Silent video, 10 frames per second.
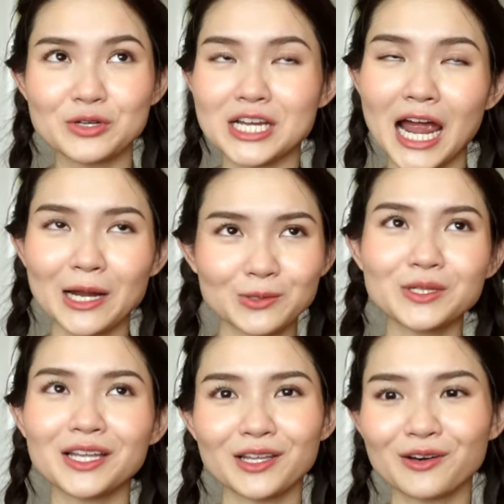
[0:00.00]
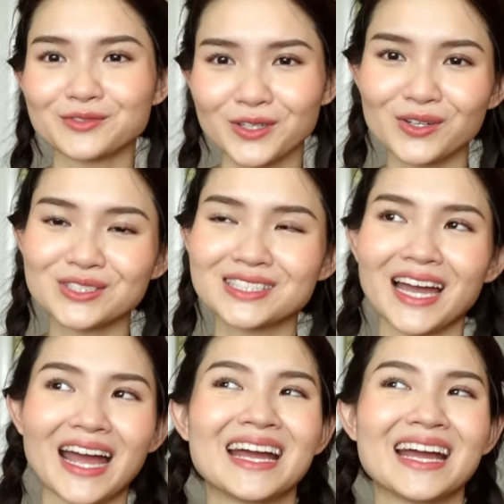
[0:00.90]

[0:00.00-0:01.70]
which I know that a lot of dogs like